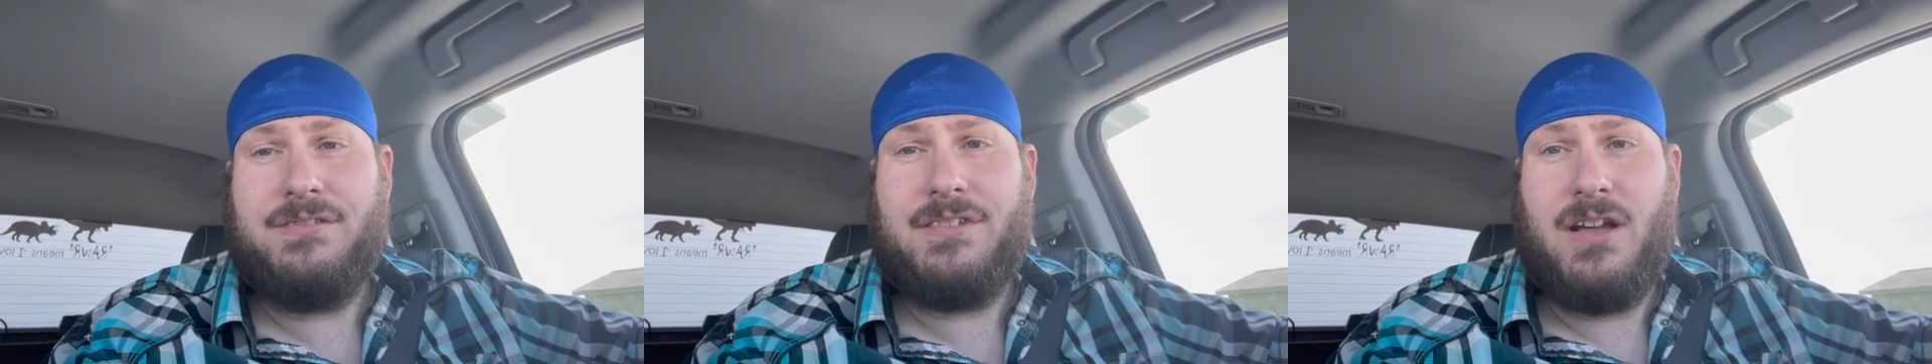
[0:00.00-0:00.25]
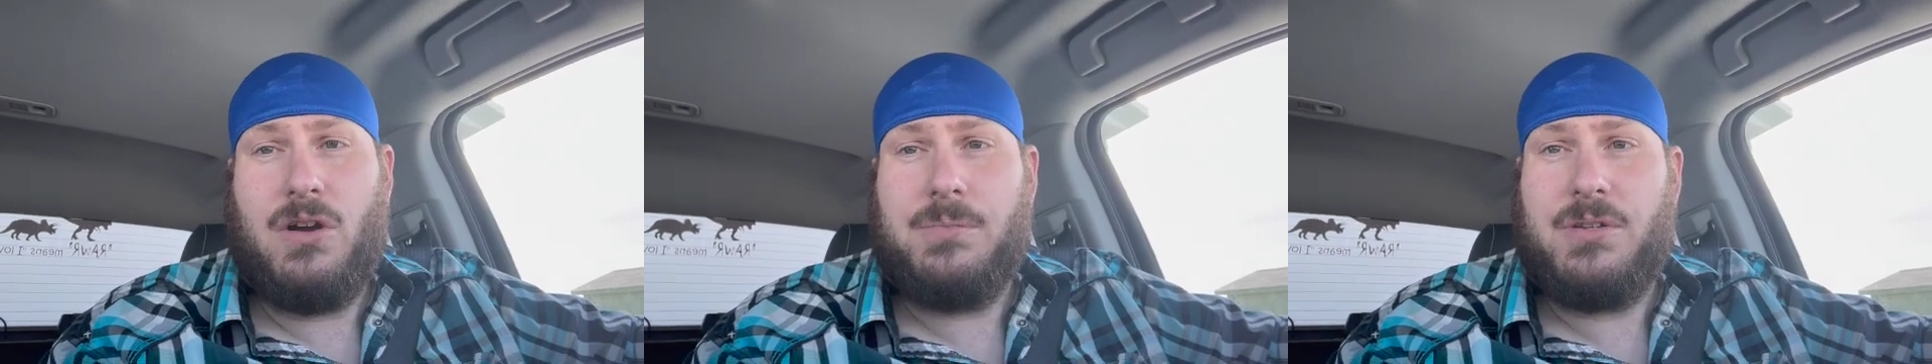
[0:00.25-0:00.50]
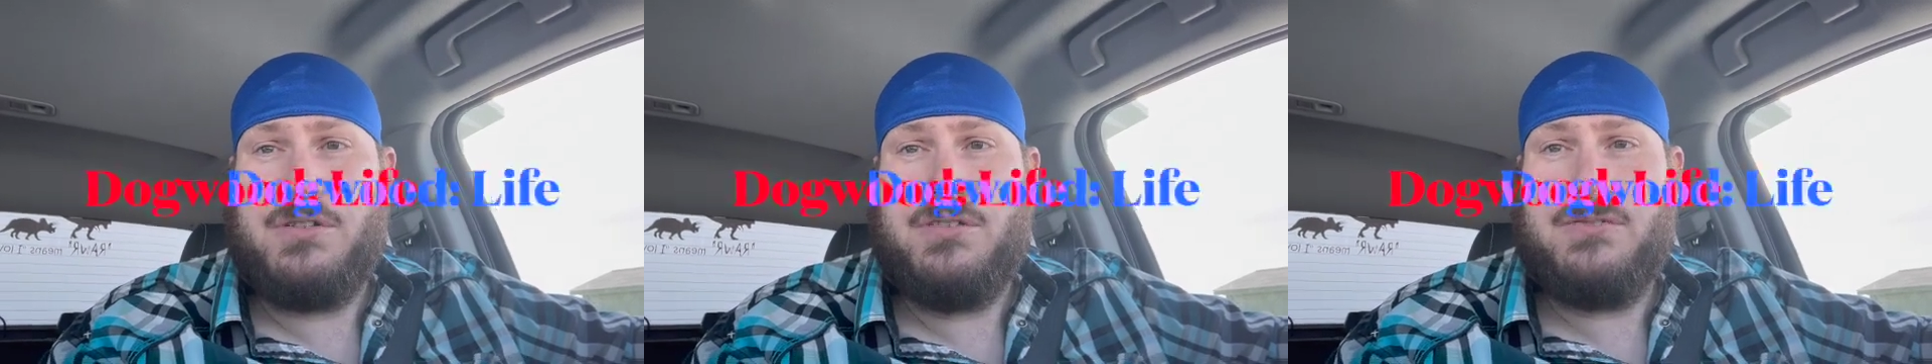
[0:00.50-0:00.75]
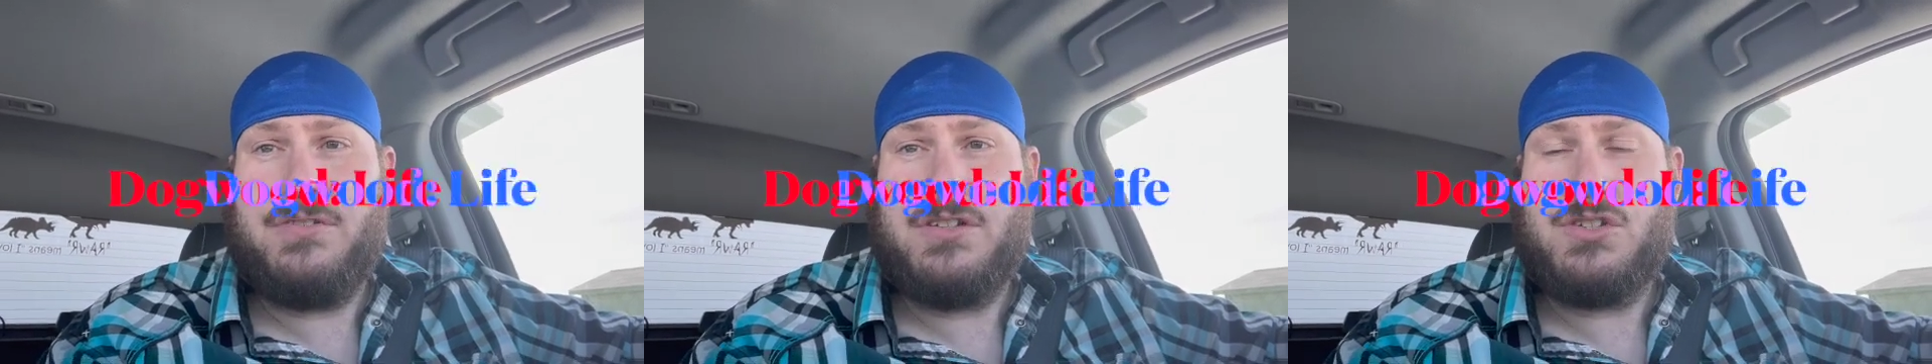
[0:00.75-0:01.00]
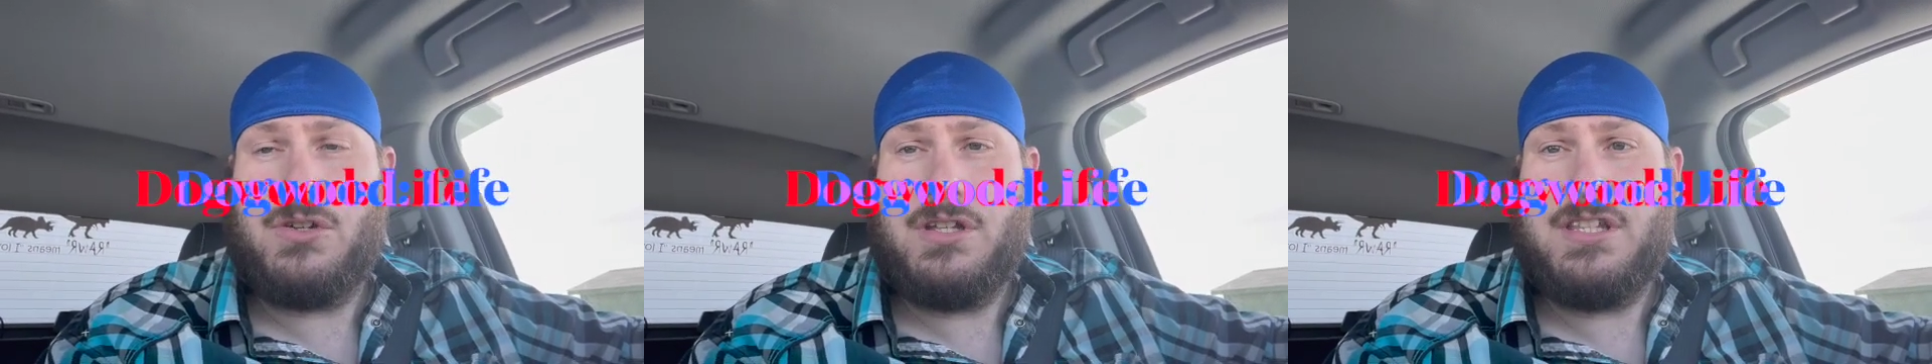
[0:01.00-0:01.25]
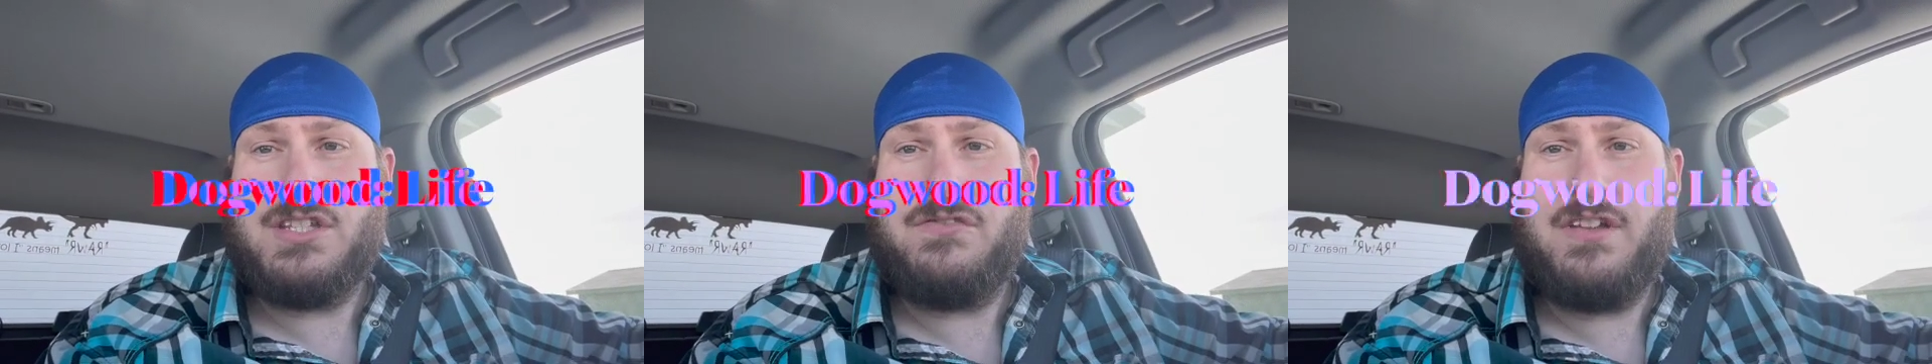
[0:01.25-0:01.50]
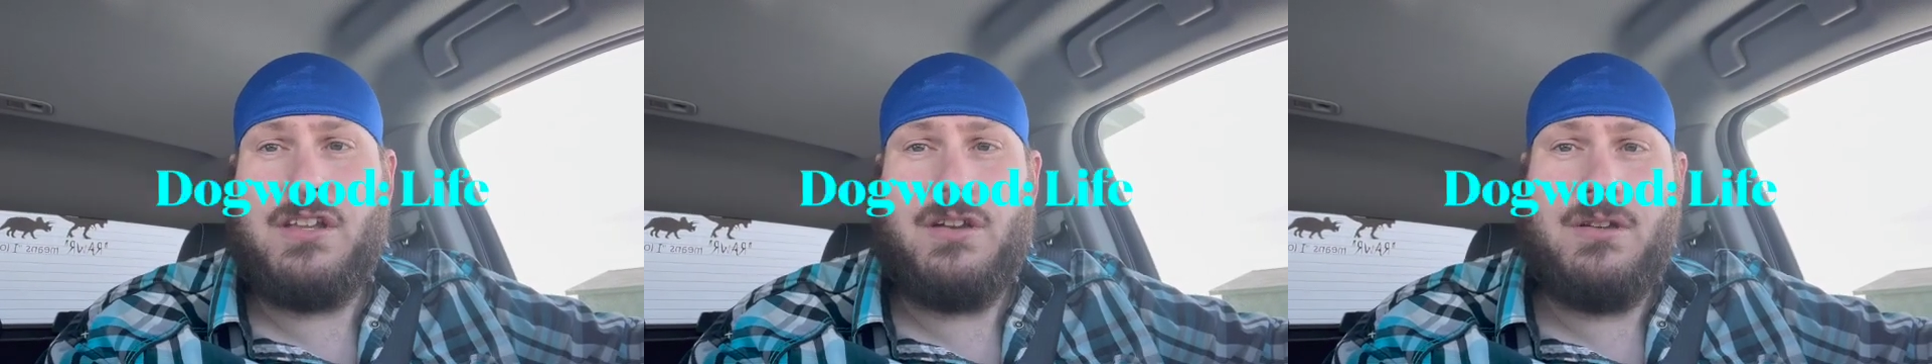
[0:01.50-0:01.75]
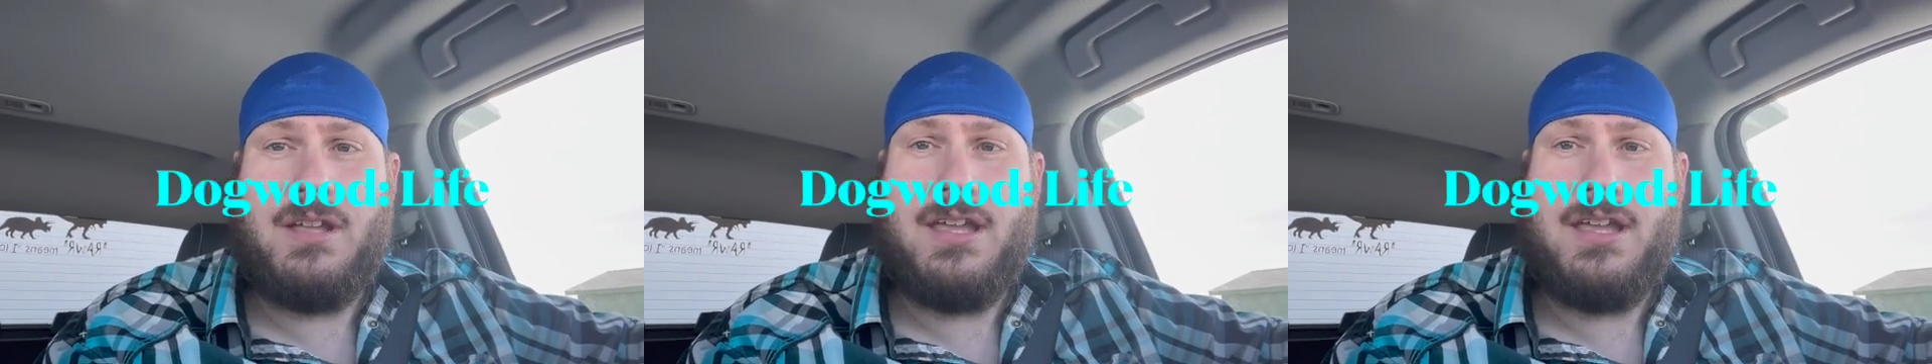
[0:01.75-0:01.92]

I hope you've enjoyed this video,